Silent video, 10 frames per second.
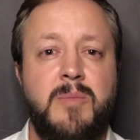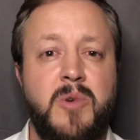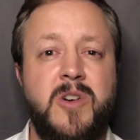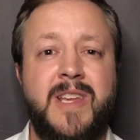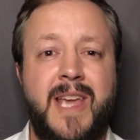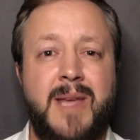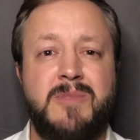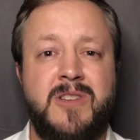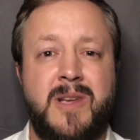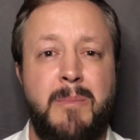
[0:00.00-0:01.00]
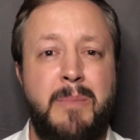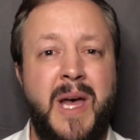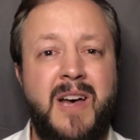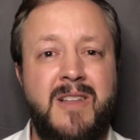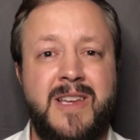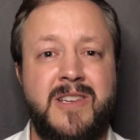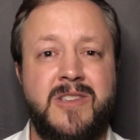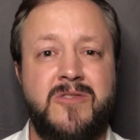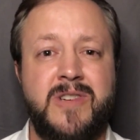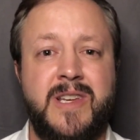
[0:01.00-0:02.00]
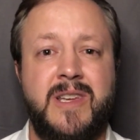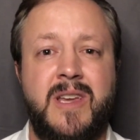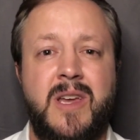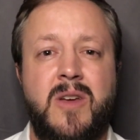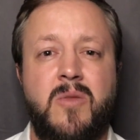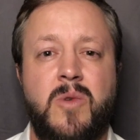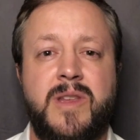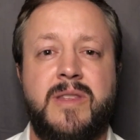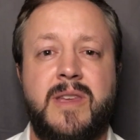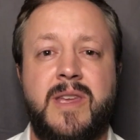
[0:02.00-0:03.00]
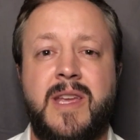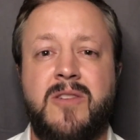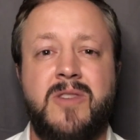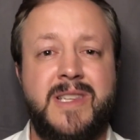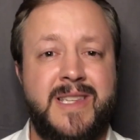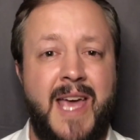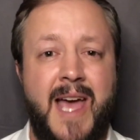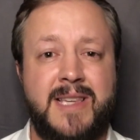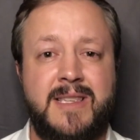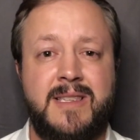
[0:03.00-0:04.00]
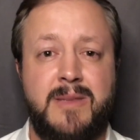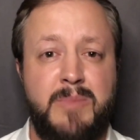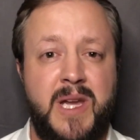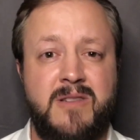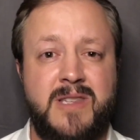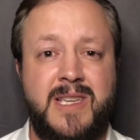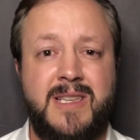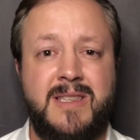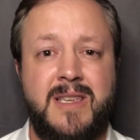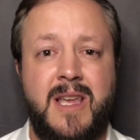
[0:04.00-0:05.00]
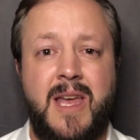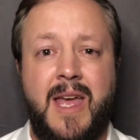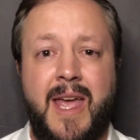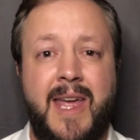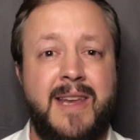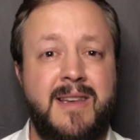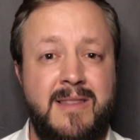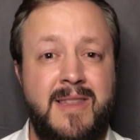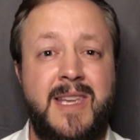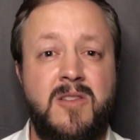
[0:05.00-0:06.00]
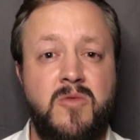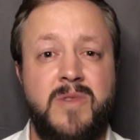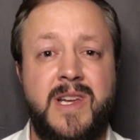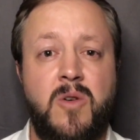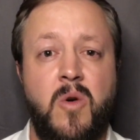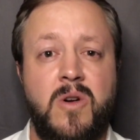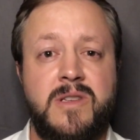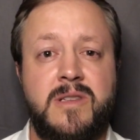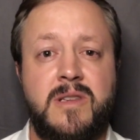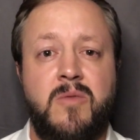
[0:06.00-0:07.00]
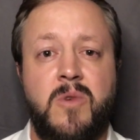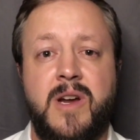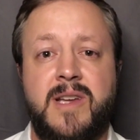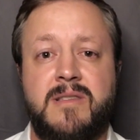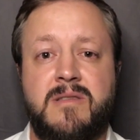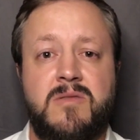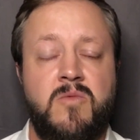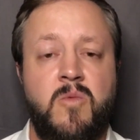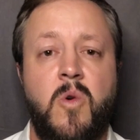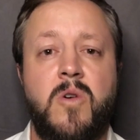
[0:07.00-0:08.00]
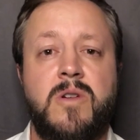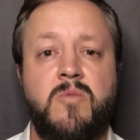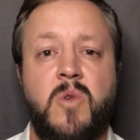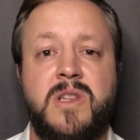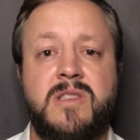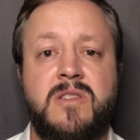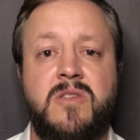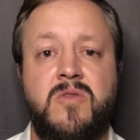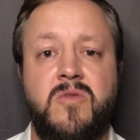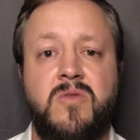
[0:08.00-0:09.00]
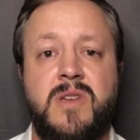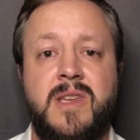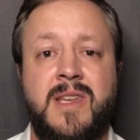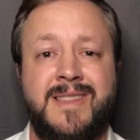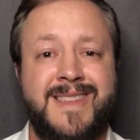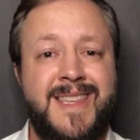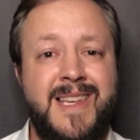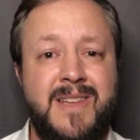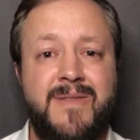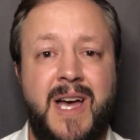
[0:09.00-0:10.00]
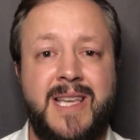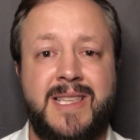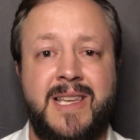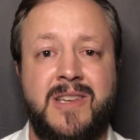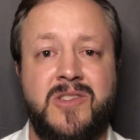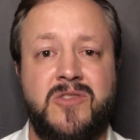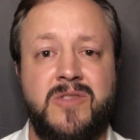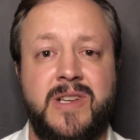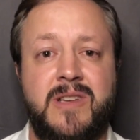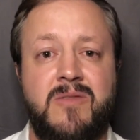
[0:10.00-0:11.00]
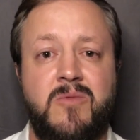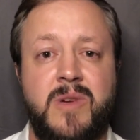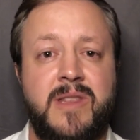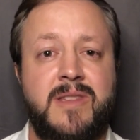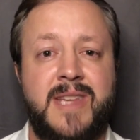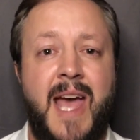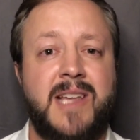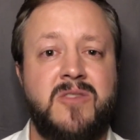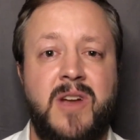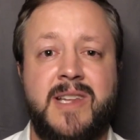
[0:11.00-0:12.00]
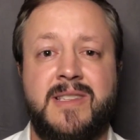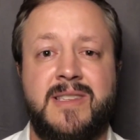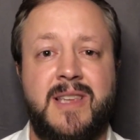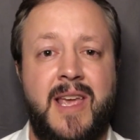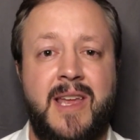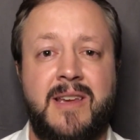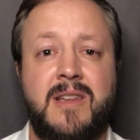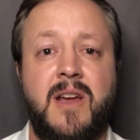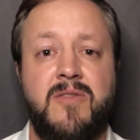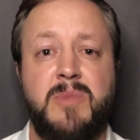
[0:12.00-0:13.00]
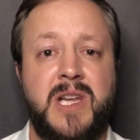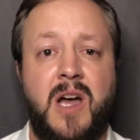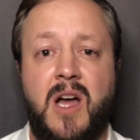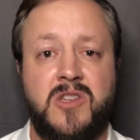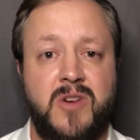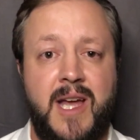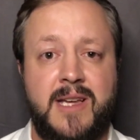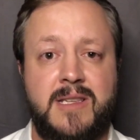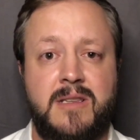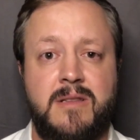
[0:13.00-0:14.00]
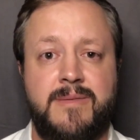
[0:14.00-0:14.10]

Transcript: Bernie aims to compel industry with increased taxes and penalties and legal recourse, whereas Warren wants to incentivize industry with tax credits and government contracts.